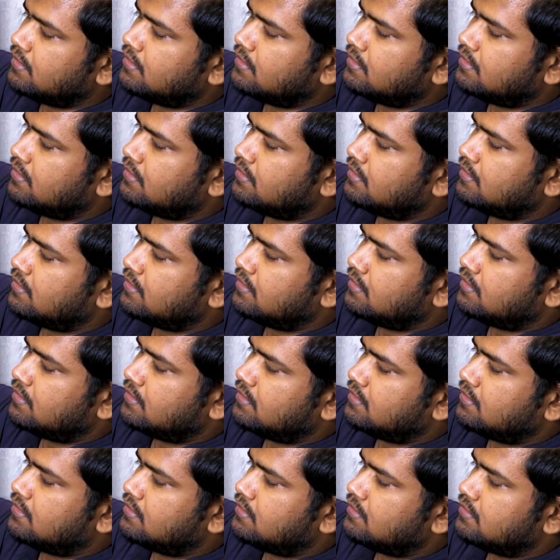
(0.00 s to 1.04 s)

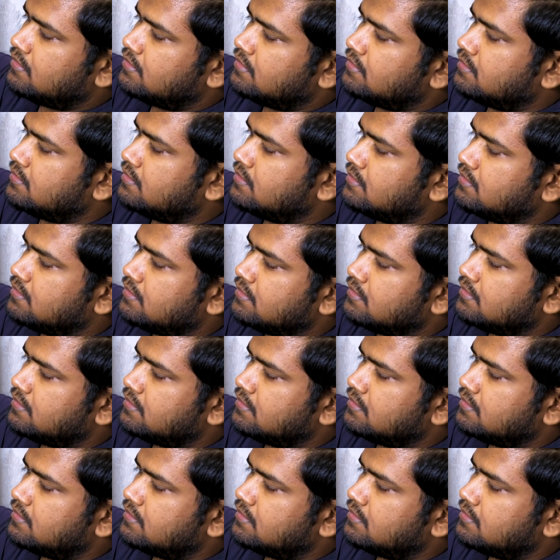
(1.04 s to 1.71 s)
No one is speaking in this clip.